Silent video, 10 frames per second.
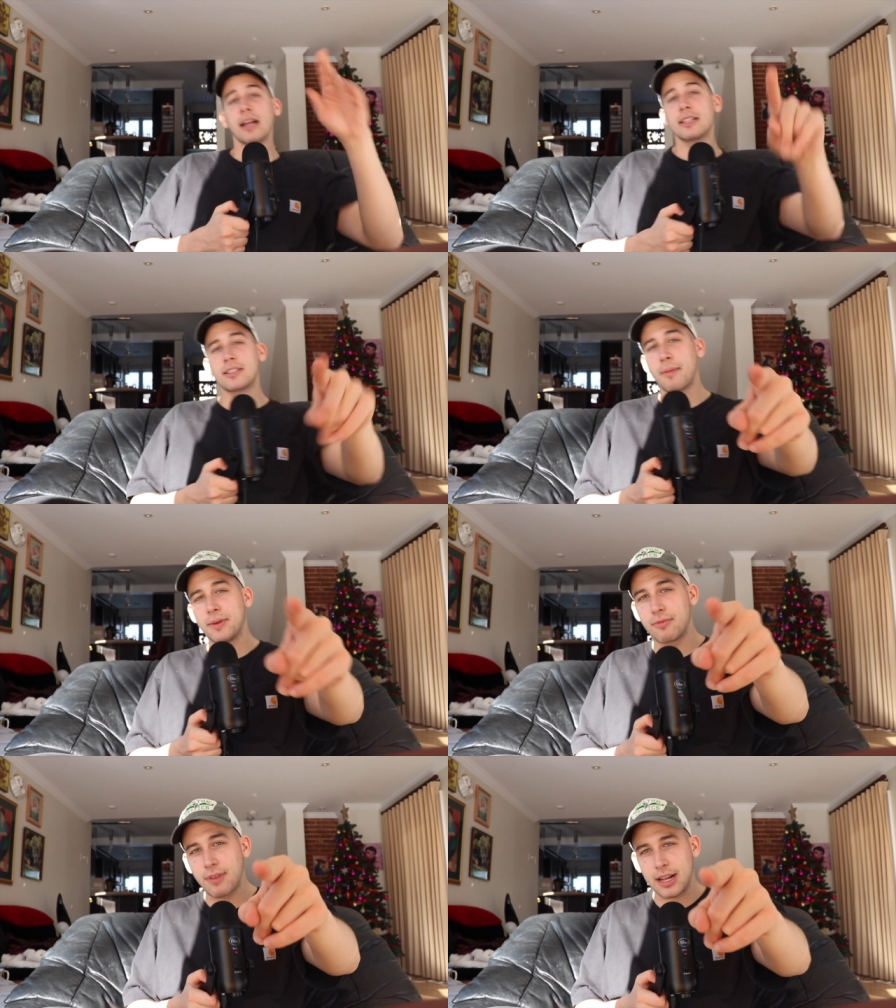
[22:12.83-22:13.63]
I'm going to stop
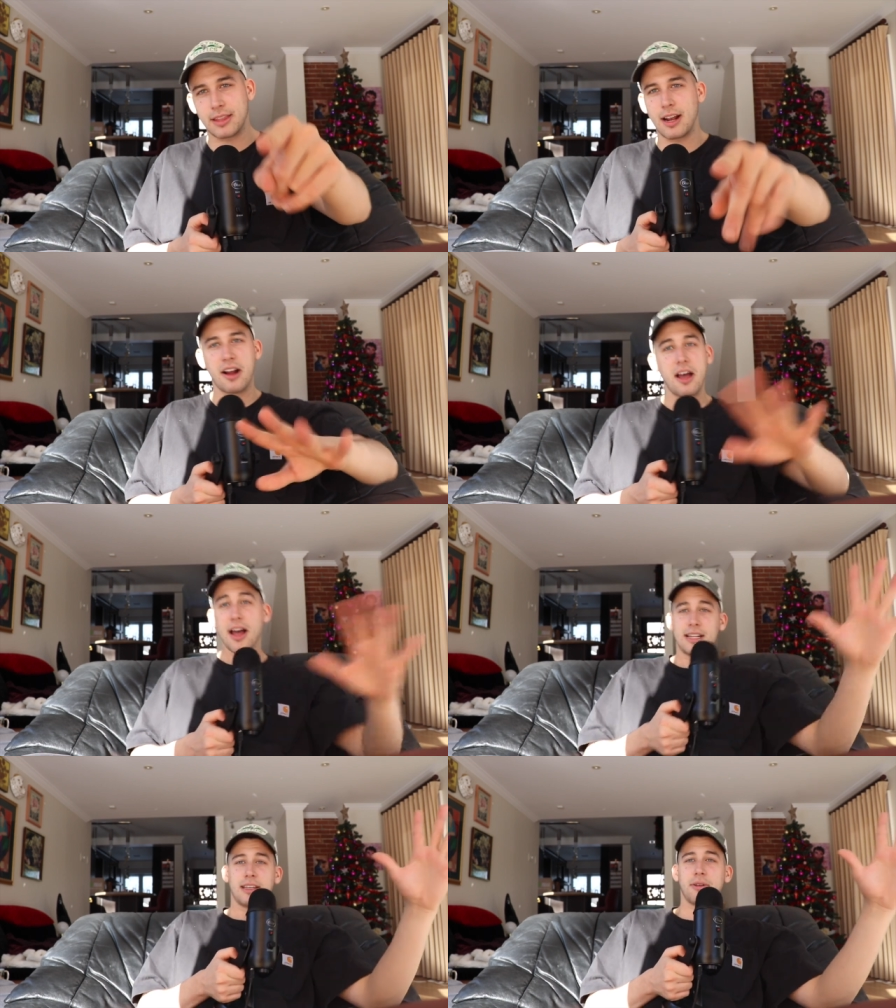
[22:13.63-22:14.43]
you right there.
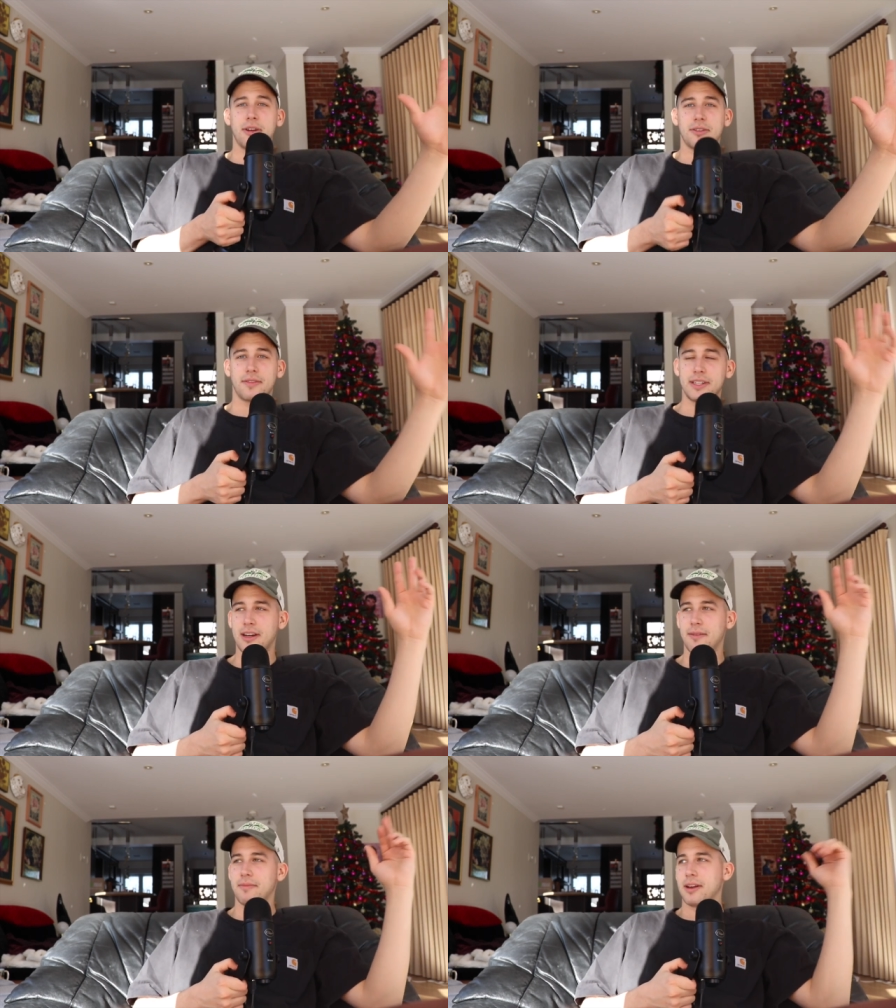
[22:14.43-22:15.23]
That's how it goes every time.